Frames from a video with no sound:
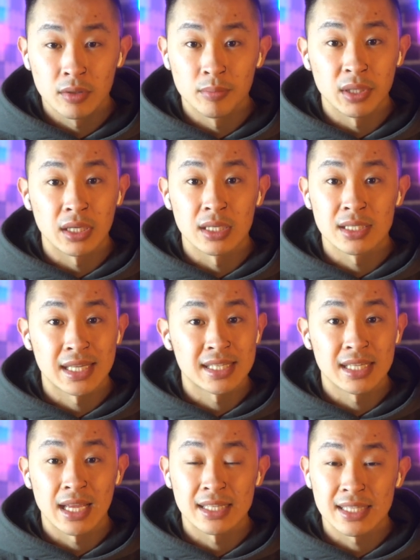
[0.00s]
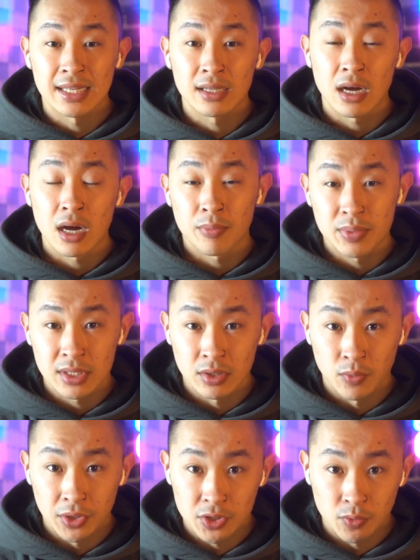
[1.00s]
because that's the exact opposite
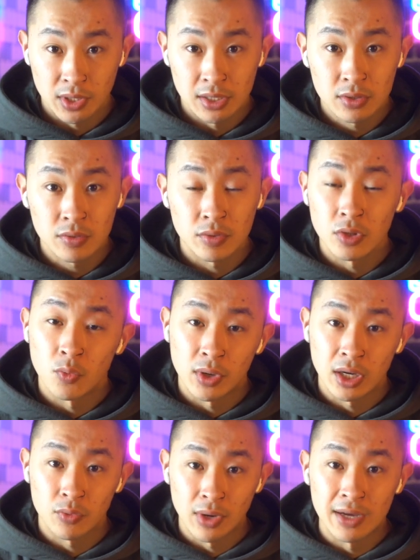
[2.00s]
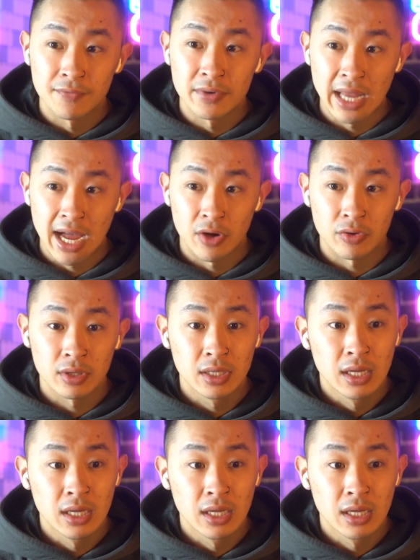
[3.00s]
of what you want to do. You want to rev down.